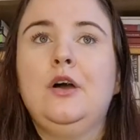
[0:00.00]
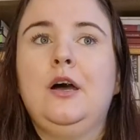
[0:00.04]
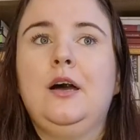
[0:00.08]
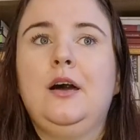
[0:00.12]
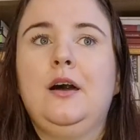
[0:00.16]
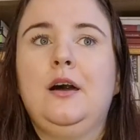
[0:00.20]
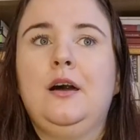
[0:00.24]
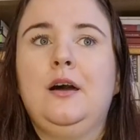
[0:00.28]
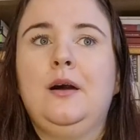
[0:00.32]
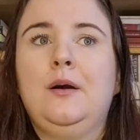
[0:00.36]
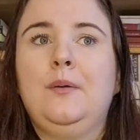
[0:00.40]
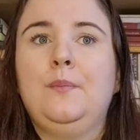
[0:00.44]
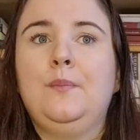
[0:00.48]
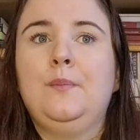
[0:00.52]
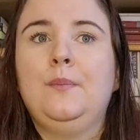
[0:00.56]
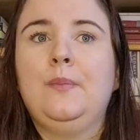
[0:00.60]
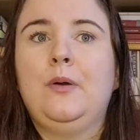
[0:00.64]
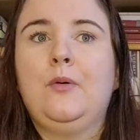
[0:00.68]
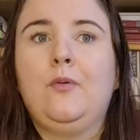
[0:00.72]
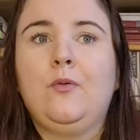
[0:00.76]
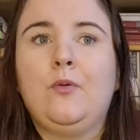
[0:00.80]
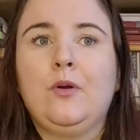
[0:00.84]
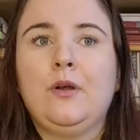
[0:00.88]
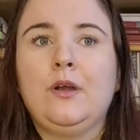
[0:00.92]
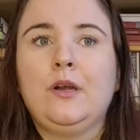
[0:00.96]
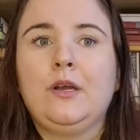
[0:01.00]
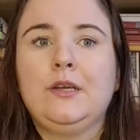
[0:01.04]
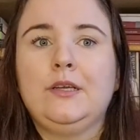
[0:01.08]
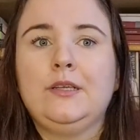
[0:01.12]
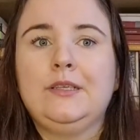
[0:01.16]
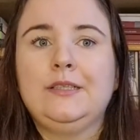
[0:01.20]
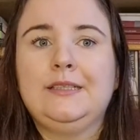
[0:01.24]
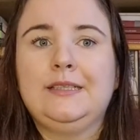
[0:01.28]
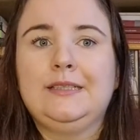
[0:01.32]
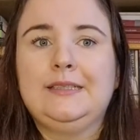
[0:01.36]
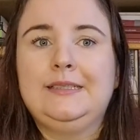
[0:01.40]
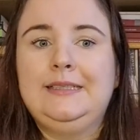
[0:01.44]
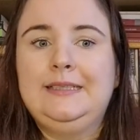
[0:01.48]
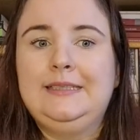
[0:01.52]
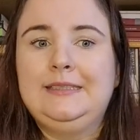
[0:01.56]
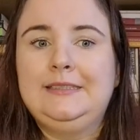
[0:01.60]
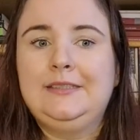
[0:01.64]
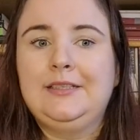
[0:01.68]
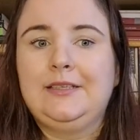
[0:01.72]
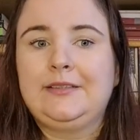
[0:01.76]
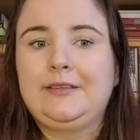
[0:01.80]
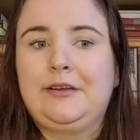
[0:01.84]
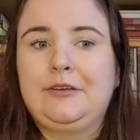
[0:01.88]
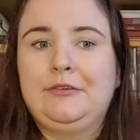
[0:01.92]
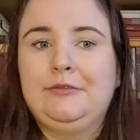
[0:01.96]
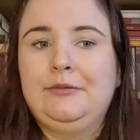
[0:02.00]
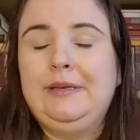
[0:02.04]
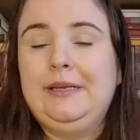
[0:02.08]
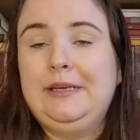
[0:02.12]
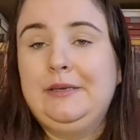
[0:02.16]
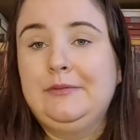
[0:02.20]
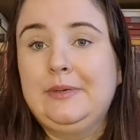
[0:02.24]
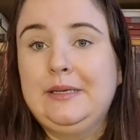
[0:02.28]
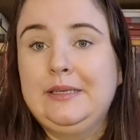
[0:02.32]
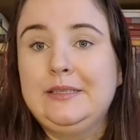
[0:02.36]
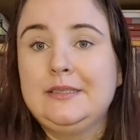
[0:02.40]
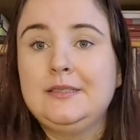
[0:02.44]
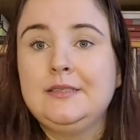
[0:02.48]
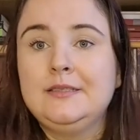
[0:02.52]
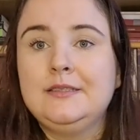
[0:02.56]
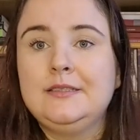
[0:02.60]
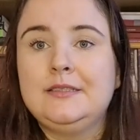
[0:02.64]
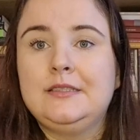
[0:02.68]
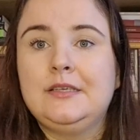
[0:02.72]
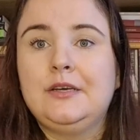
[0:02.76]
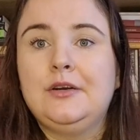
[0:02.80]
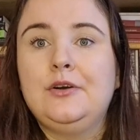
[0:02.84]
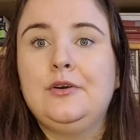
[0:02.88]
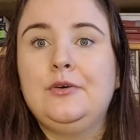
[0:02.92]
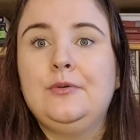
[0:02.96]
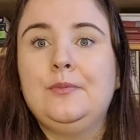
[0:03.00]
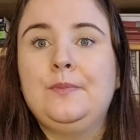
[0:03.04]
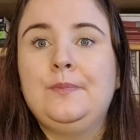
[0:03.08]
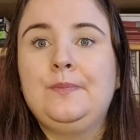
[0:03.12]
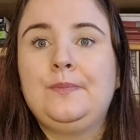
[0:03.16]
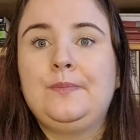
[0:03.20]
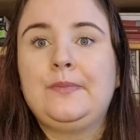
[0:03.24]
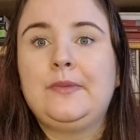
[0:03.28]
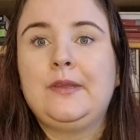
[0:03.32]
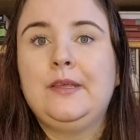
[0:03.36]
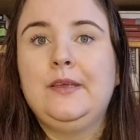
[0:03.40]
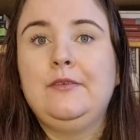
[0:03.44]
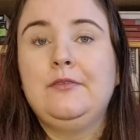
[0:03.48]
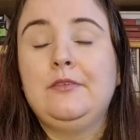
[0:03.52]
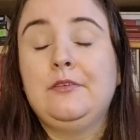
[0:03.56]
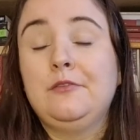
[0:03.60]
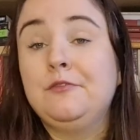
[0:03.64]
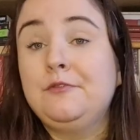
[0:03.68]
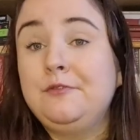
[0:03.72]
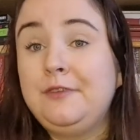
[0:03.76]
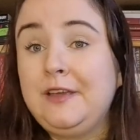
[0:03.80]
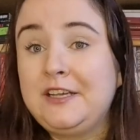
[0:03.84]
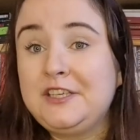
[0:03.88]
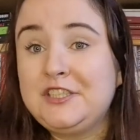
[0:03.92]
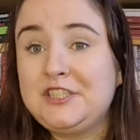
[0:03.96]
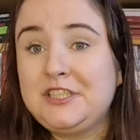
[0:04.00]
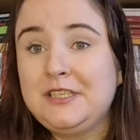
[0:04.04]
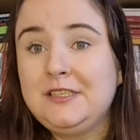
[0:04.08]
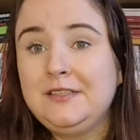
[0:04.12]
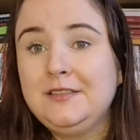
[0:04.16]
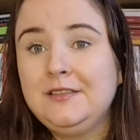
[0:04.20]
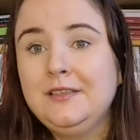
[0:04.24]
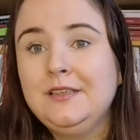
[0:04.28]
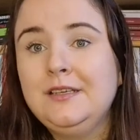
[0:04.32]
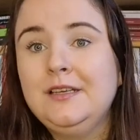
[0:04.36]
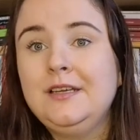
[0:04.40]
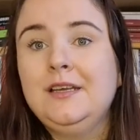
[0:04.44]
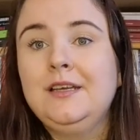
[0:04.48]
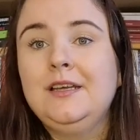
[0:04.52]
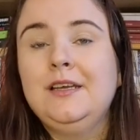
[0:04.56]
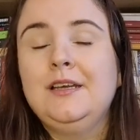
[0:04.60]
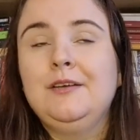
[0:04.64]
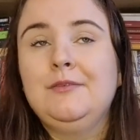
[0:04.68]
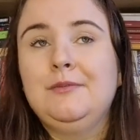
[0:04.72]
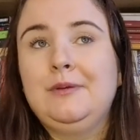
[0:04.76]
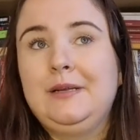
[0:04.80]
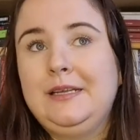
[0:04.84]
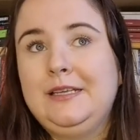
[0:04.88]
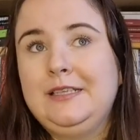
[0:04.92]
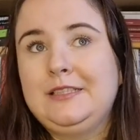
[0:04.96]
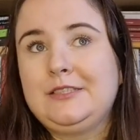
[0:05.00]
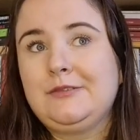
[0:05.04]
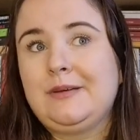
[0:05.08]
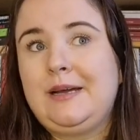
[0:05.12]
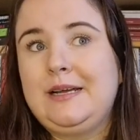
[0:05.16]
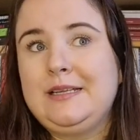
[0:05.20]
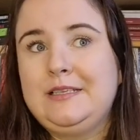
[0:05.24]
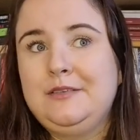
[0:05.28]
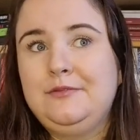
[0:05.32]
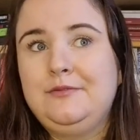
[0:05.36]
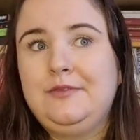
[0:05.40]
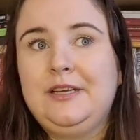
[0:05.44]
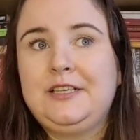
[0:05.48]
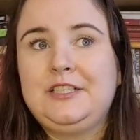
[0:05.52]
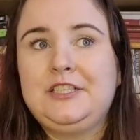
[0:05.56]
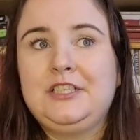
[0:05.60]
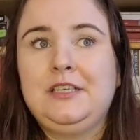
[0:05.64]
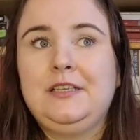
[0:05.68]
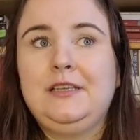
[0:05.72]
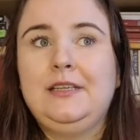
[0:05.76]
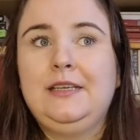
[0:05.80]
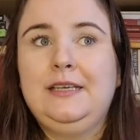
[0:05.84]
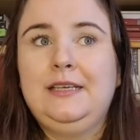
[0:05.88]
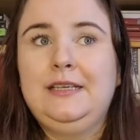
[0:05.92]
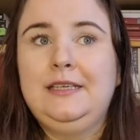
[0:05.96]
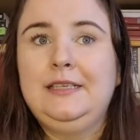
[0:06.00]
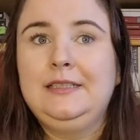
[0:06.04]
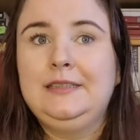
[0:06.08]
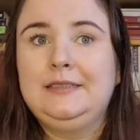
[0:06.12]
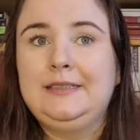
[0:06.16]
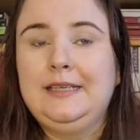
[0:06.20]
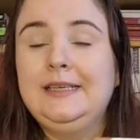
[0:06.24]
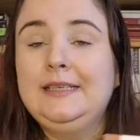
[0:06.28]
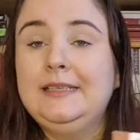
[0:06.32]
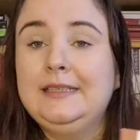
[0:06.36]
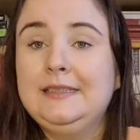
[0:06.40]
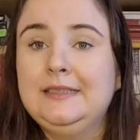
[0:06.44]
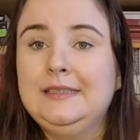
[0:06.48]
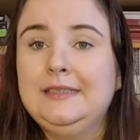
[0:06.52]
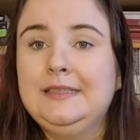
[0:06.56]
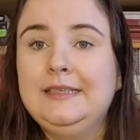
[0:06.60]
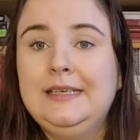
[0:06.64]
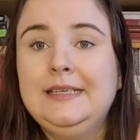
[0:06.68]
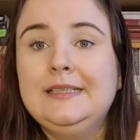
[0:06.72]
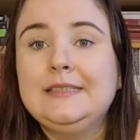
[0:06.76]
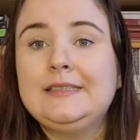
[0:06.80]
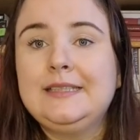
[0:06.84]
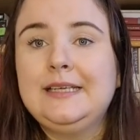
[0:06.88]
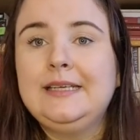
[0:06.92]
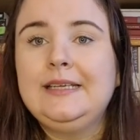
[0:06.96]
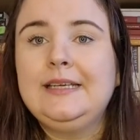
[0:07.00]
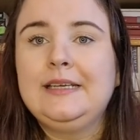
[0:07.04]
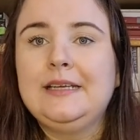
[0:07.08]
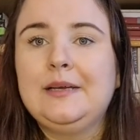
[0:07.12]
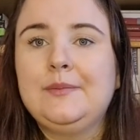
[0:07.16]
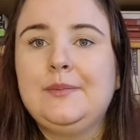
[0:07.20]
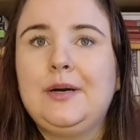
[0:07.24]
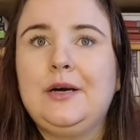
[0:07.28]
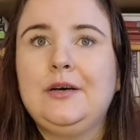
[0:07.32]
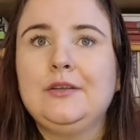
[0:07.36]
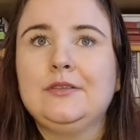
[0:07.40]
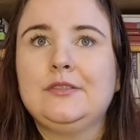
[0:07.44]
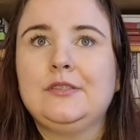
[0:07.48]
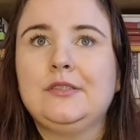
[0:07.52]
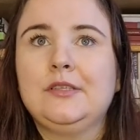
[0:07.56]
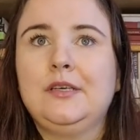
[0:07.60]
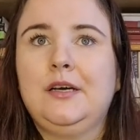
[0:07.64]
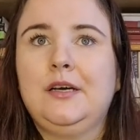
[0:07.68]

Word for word: um, or that he's not agreeing with. So even fiction when he's writing fiction, he think he's thinking about